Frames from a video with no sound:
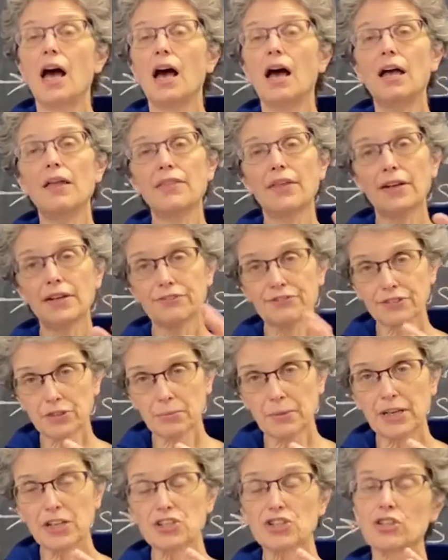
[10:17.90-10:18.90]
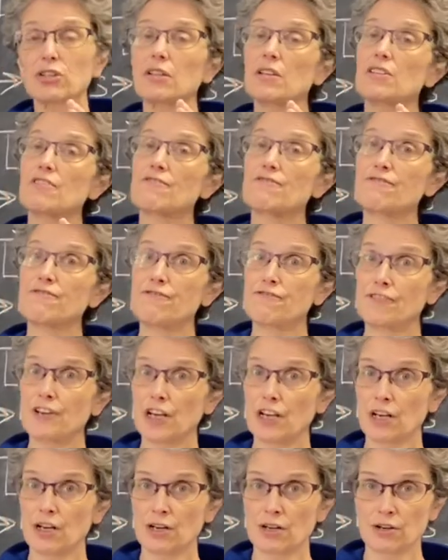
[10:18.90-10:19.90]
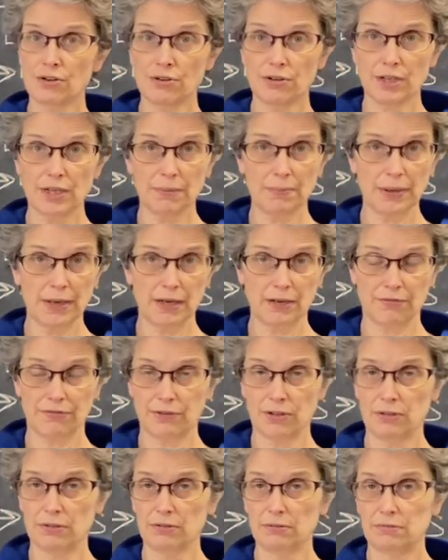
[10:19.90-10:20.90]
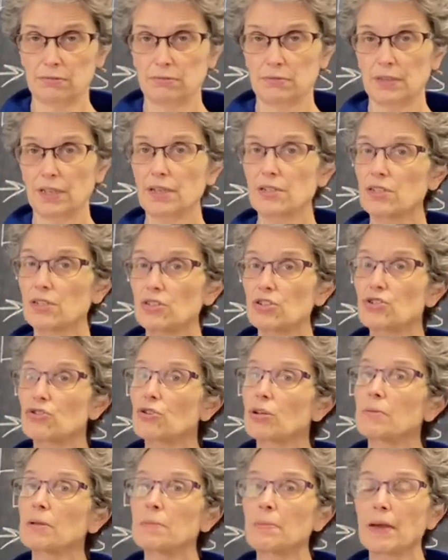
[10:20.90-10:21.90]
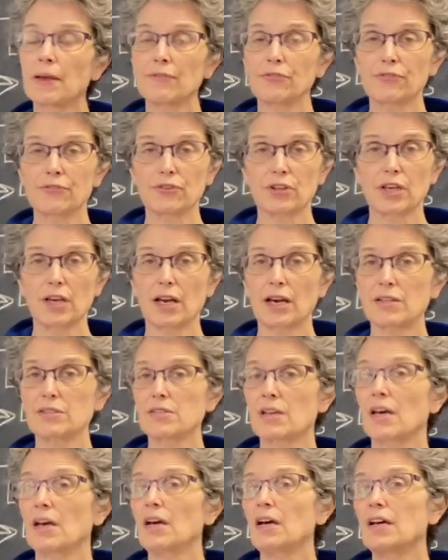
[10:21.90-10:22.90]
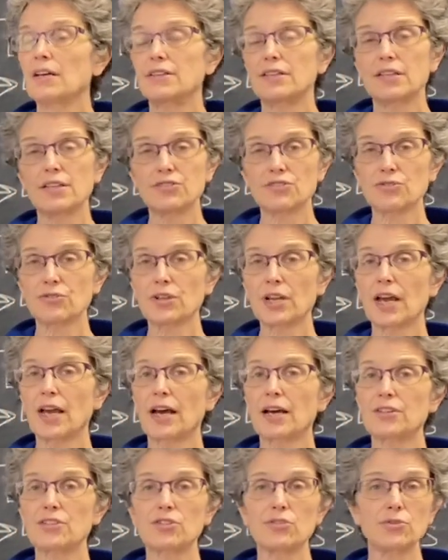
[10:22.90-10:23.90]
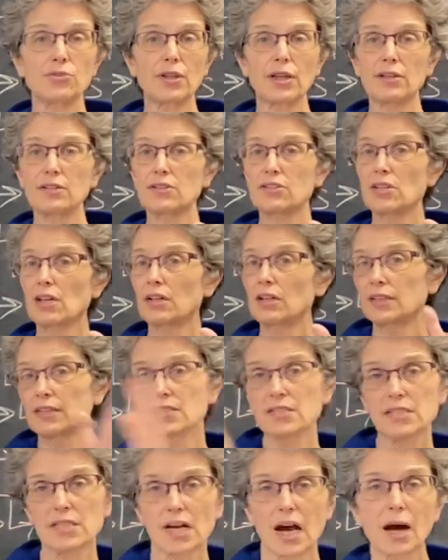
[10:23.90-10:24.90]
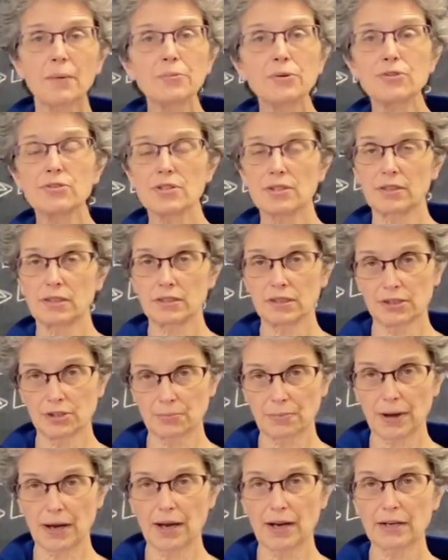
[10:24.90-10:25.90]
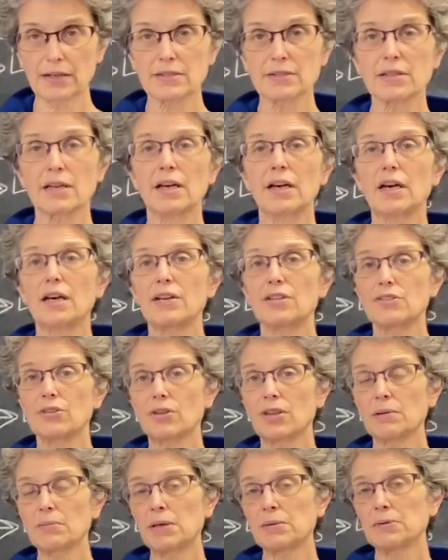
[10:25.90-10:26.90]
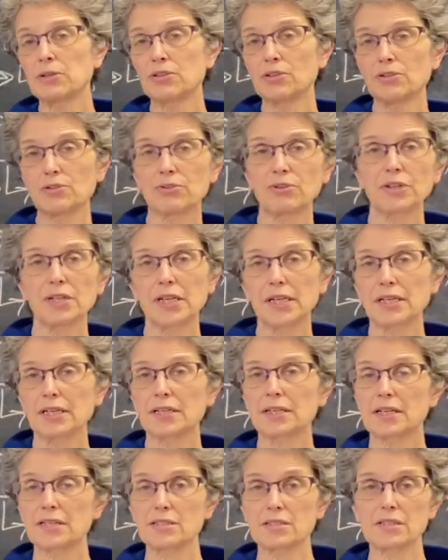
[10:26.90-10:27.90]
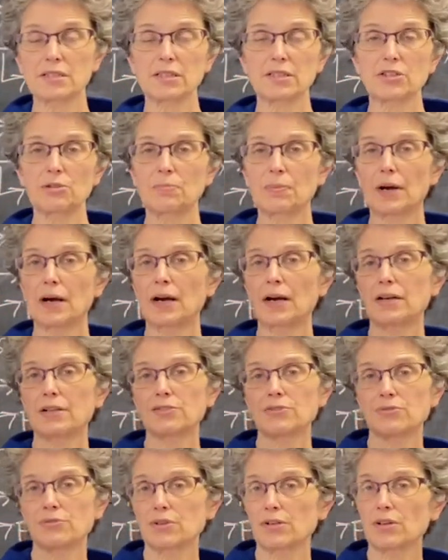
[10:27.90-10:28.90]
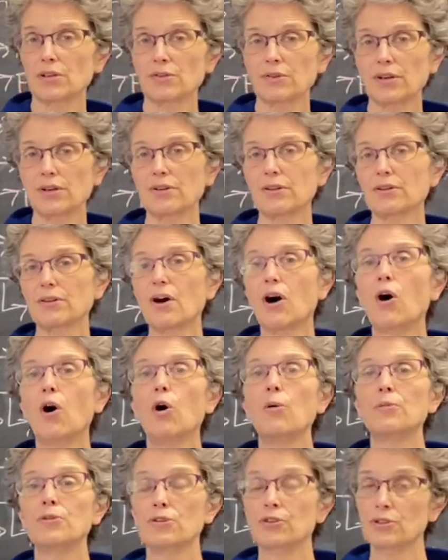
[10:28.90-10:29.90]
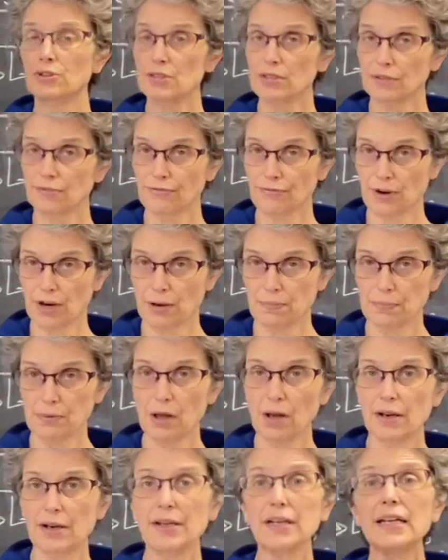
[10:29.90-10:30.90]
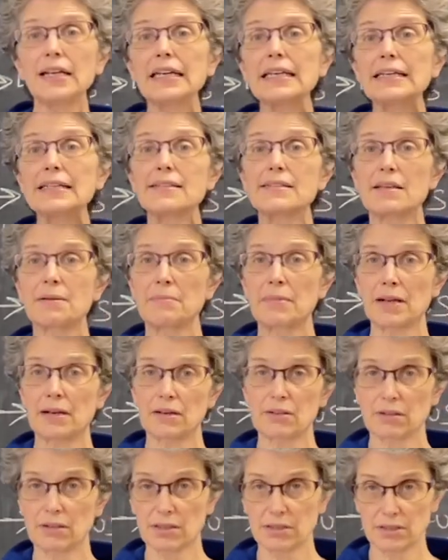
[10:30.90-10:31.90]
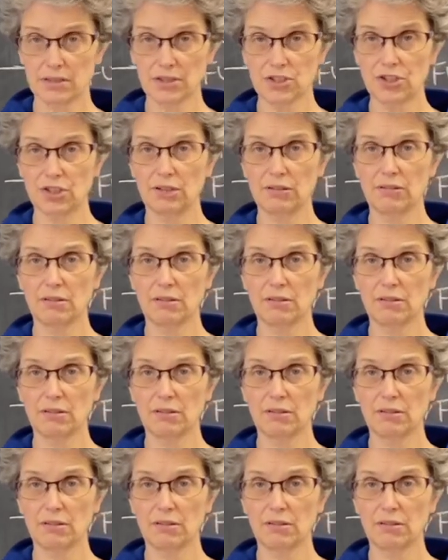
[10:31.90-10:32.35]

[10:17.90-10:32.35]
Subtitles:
And that inflammation is very painful. It is extremely painful for the cats. These are cats who then suddenly stop using the litter box. So they may be urinating next to the litter box or in another area in the home, and you're going to see frank blood. It is a medical condition.